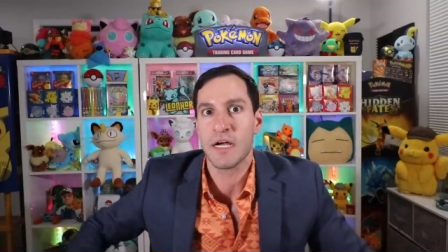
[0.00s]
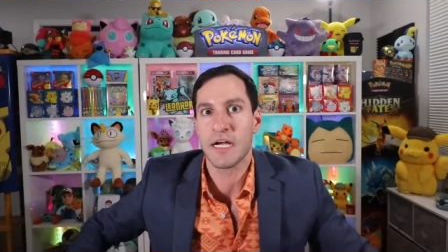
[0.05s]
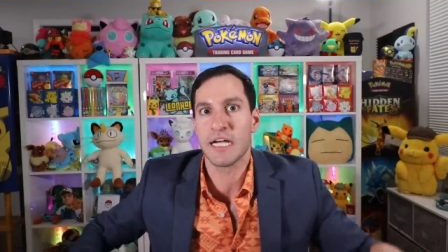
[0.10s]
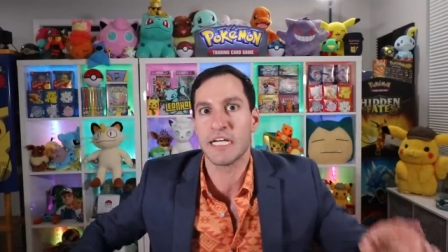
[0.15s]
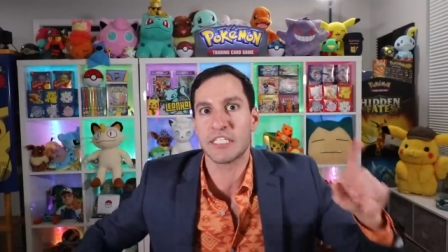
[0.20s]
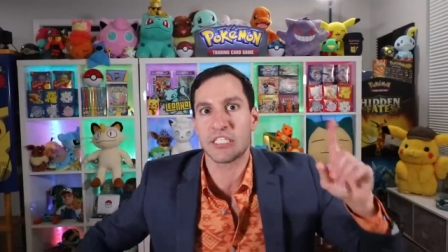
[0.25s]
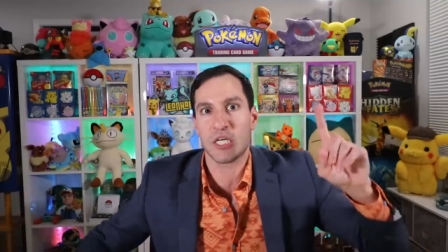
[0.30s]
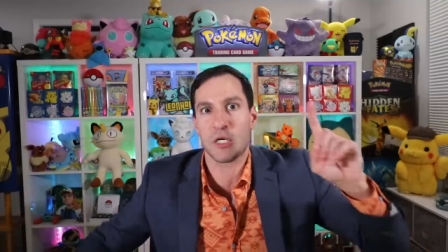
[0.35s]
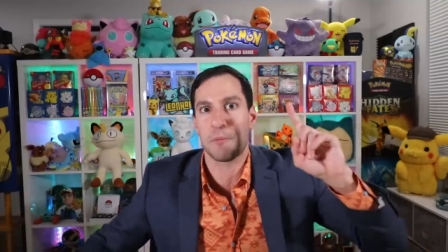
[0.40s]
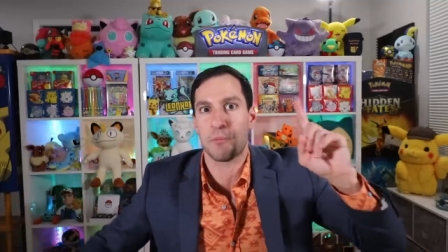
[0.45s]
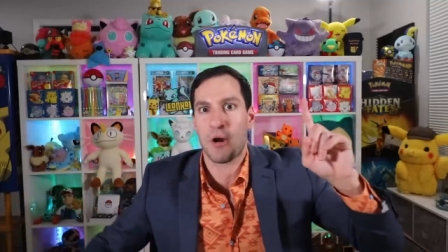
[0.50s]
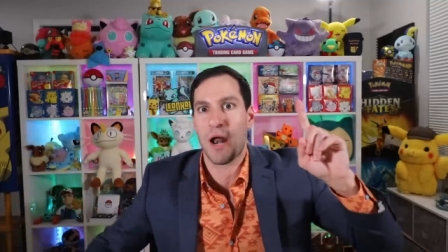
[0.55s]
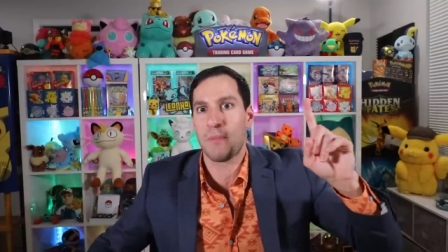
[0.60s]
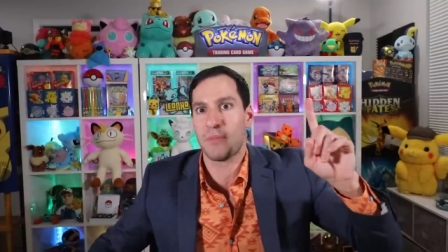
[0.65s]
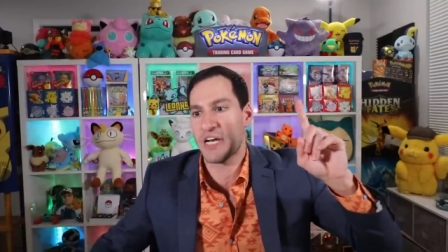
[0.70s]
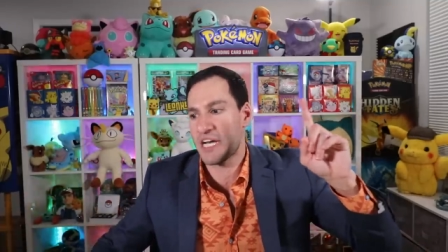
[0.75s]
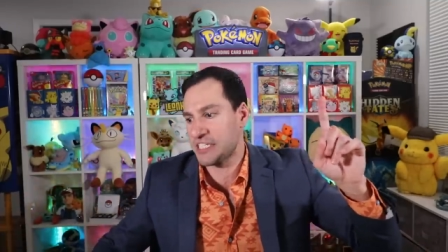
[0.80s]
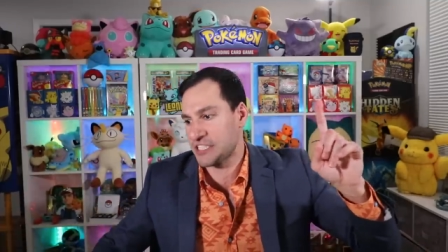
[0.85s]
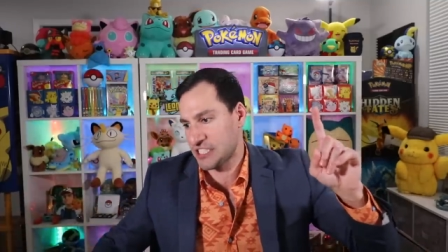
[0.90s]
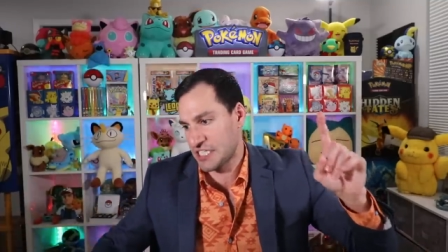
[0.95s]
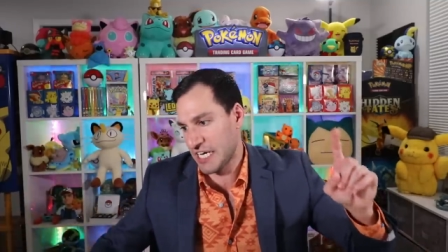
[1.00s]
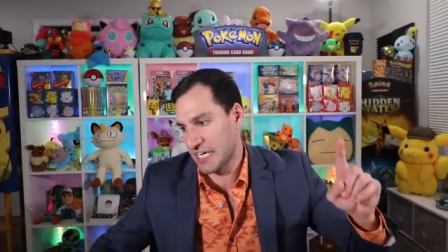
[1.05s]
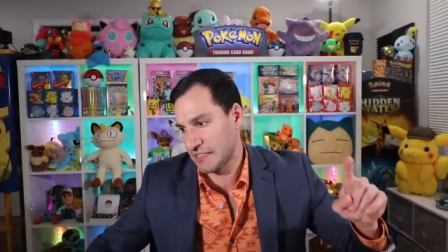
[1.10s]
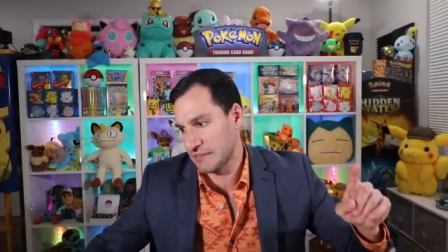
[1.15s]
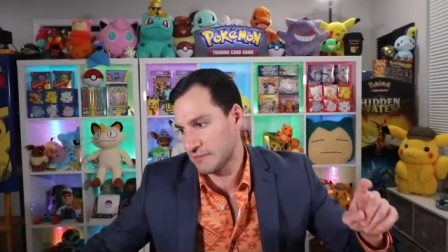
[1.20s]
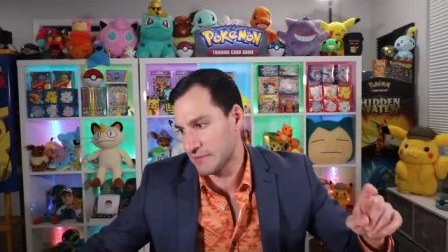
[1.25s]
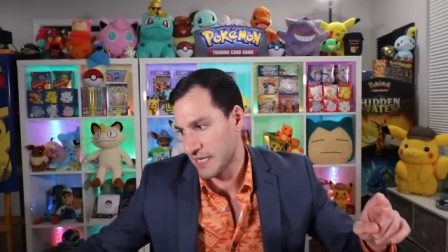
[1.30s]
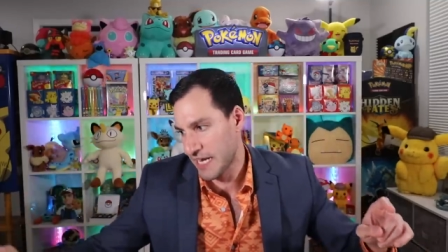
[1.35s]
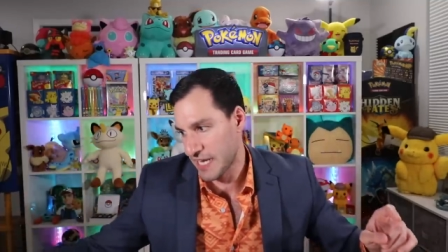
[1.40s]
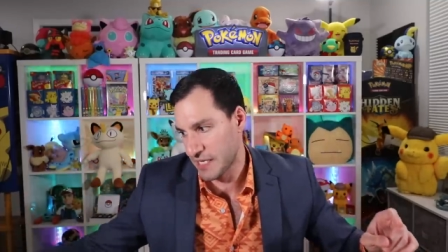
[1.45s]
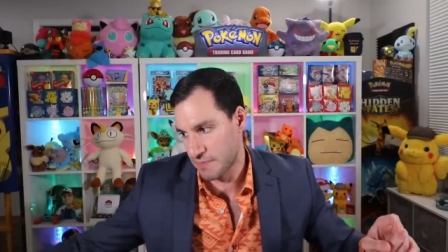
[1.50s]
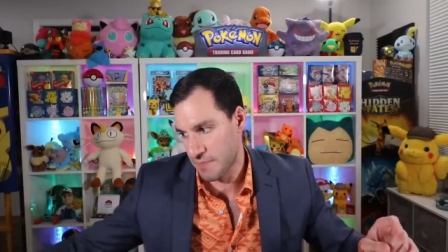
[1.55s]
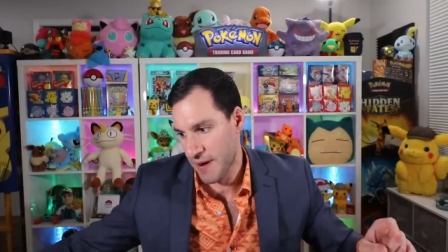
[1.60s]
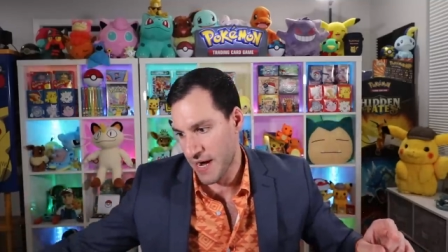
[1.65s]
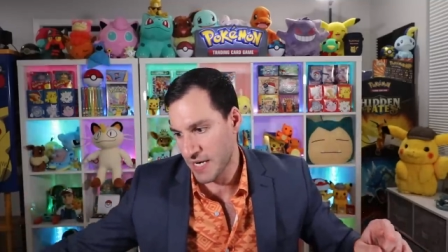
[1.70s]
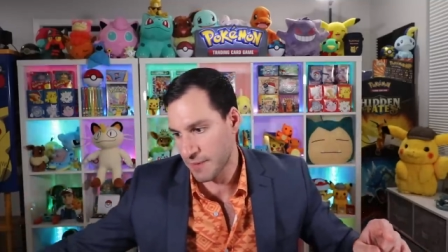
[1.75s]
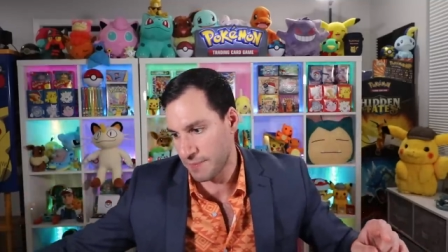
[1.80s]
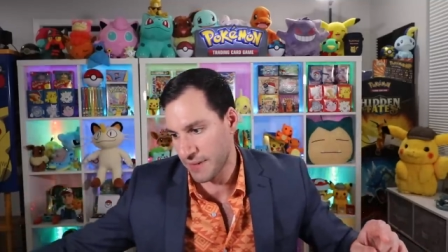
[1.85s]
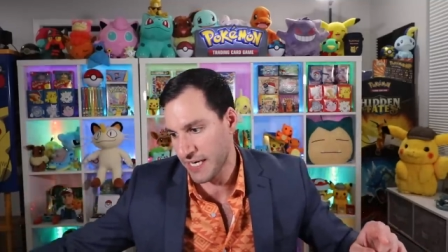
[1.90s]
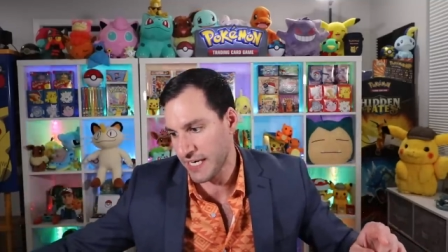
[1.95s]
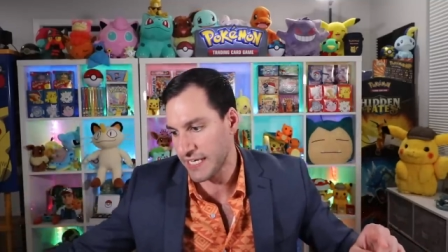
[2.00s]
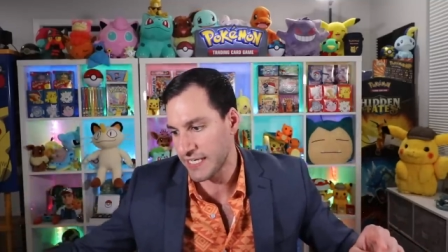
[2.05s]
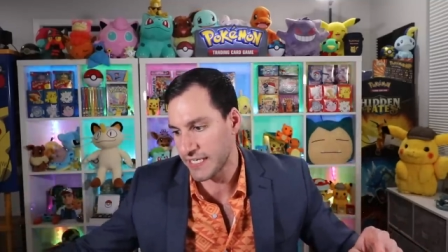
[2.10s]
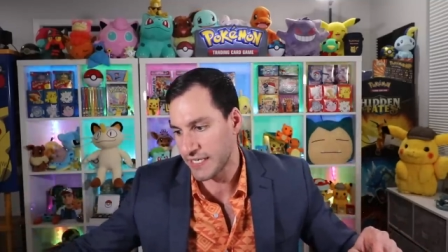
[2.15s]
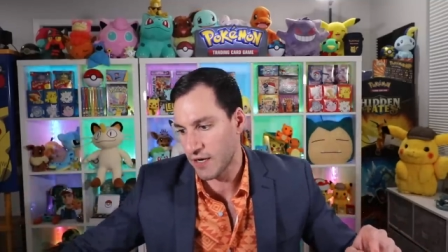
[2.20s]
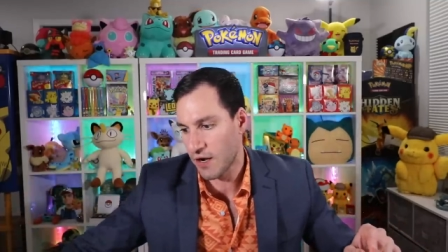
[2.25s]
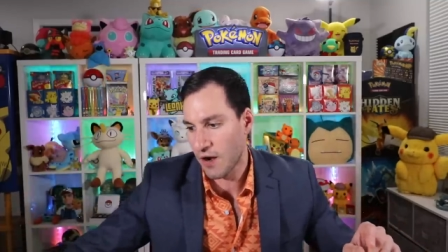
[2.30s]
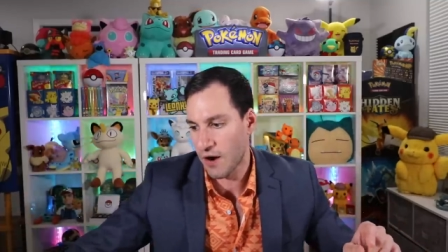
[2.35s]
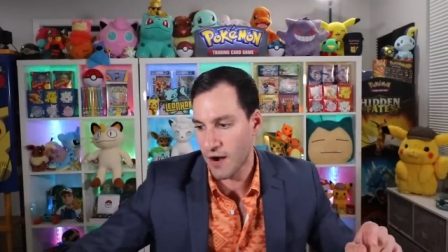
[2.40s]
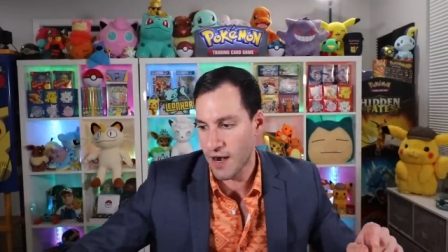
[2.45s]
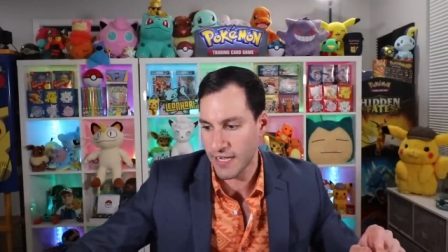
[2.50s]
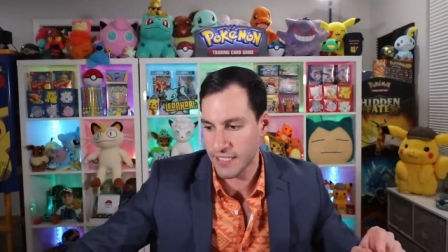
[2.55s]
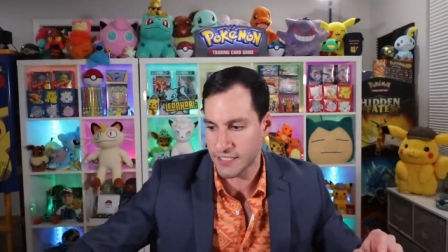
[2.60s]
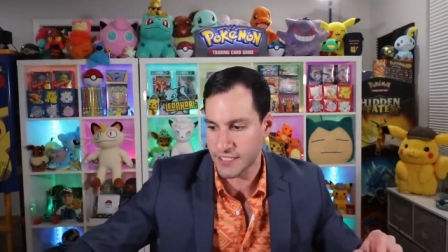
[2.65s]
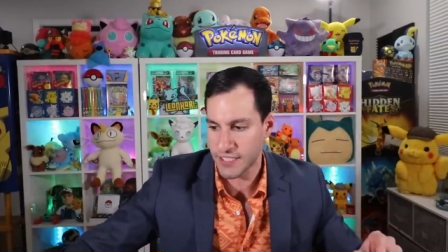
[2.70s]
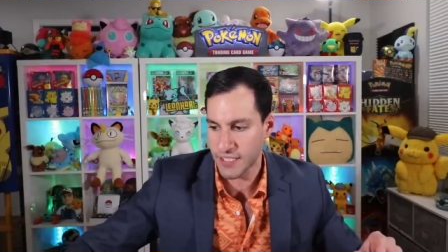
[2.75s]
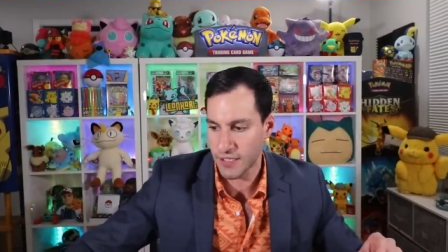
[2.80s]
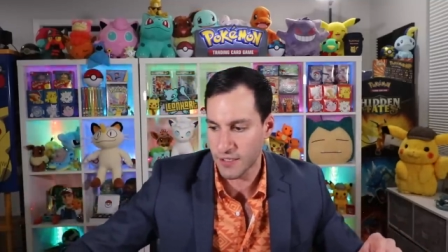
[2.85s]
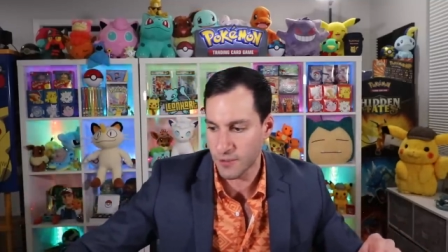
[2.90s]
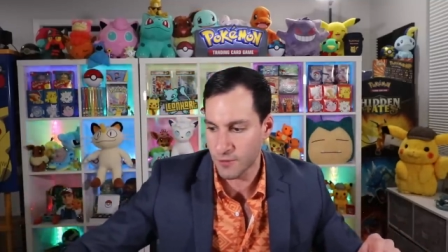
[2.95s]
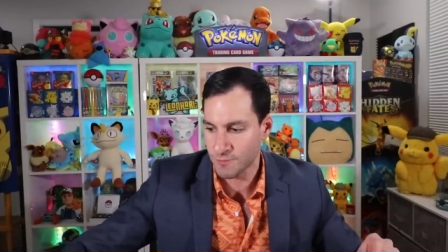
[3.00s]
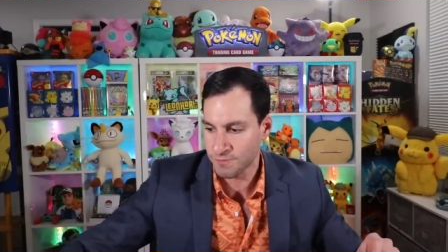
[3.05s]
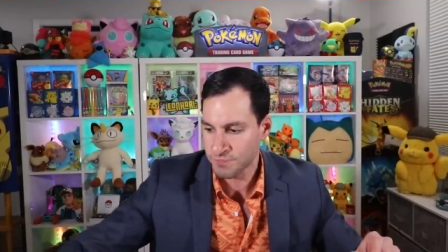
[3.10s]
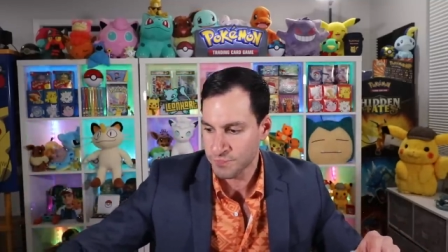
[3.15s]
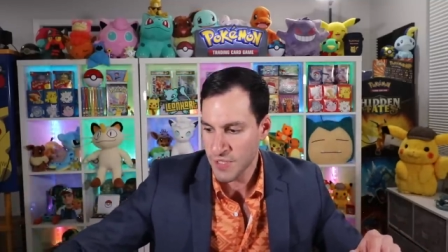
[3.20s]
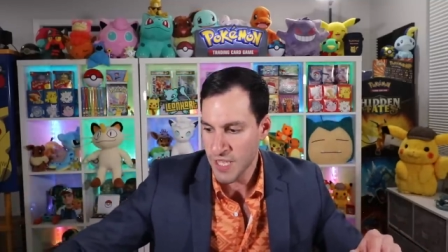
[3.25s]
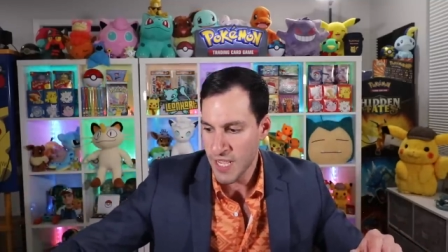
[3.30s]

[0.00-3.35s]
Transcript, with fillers: Is it a premonition? It may be. All right, so